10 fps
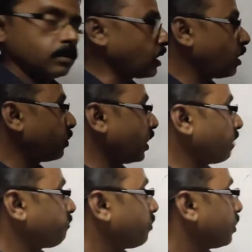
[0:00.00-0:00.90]
Now we
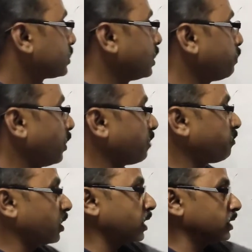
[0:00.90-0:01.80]
have CP of
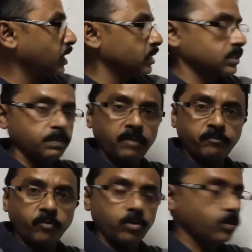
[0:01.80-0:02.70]
1 article is 3 by
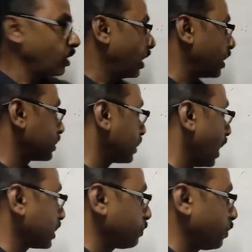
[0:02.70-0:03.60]
4 and
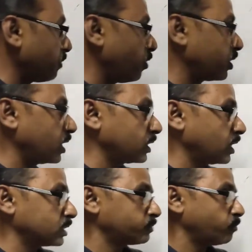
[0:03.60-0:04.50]
SP of 1 article
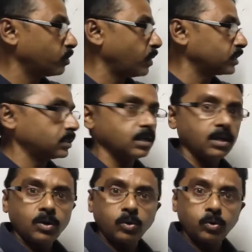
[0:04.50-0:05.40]
is 4 by 3.
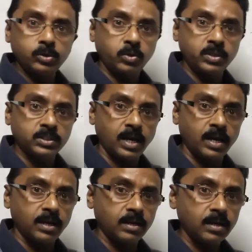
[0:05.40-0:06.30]
Which one is
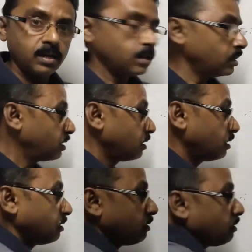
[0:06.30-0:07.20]
greater?
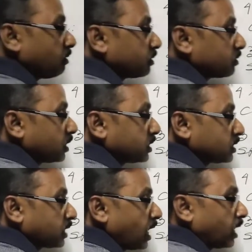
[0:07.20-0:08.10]
This
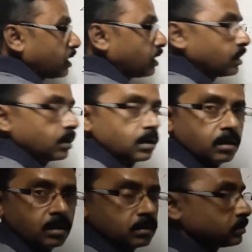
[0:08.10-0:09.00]
is greater
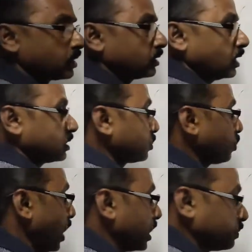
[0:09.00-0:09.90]
than this.
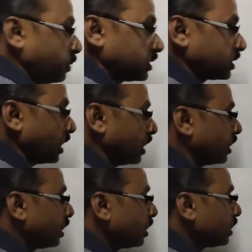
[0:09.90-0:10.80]
So SP is
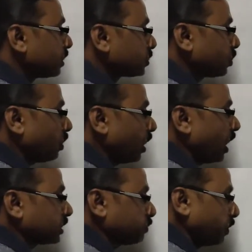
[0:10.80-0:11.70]
greater. So
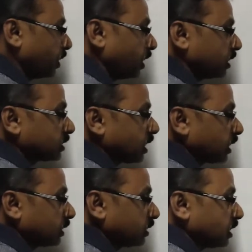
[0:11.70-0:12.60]
SP is greater
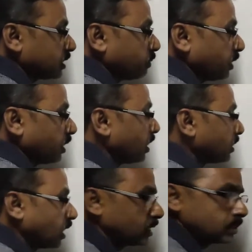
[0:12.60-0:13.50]
than the CP.
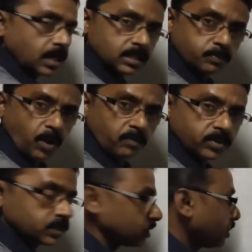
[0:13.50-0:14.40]
That is
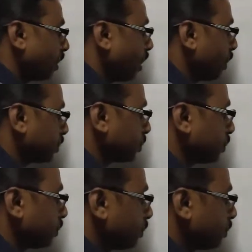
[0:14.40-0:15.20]
profit. How much?